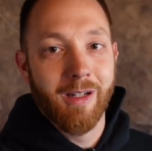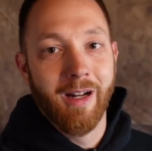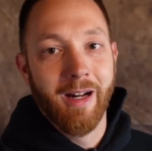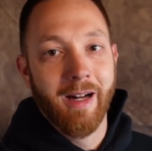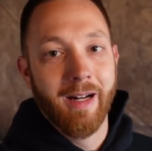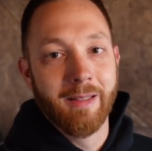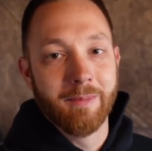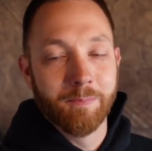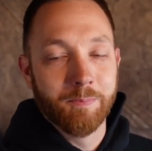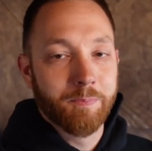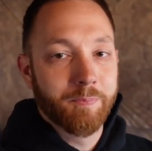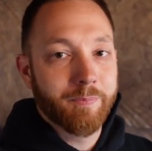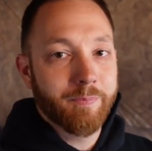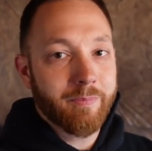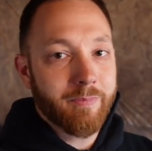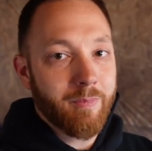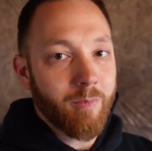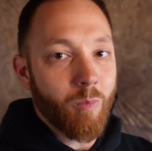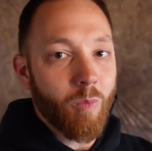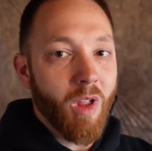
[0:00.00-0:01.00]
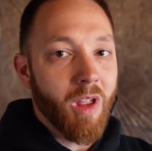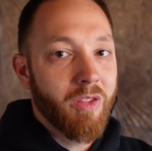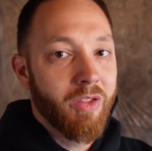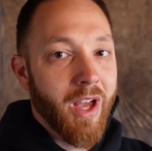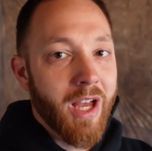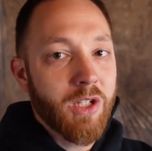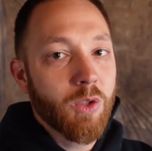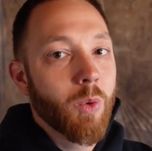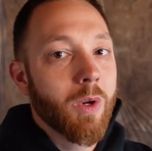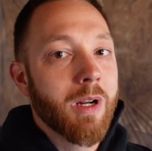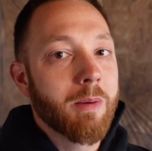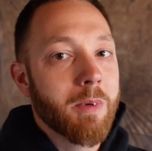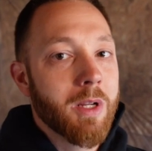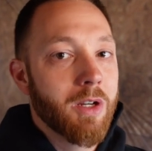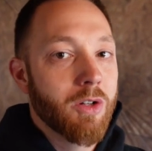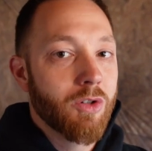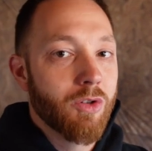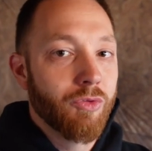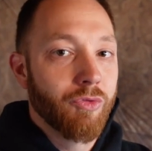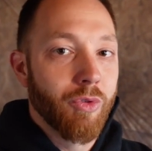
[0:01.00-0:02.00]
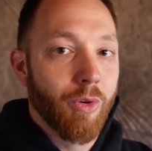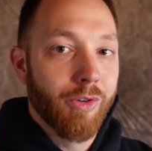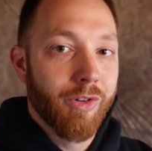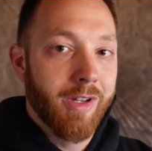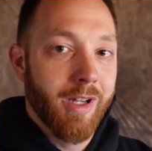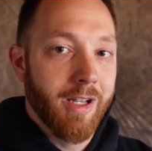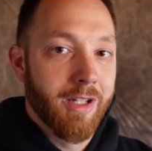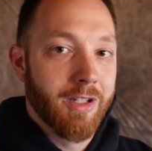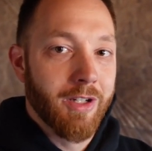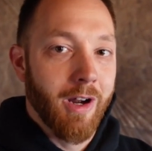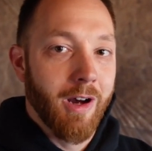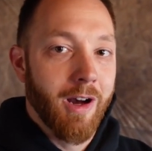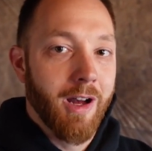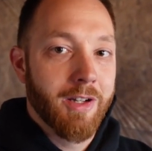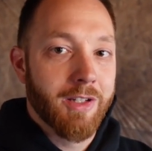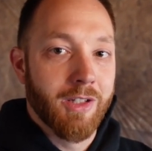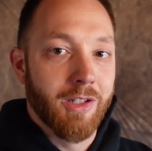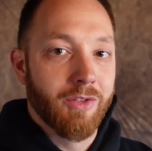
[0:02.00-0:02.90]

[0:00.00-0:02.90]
That's what I'm going to do for the exhaust.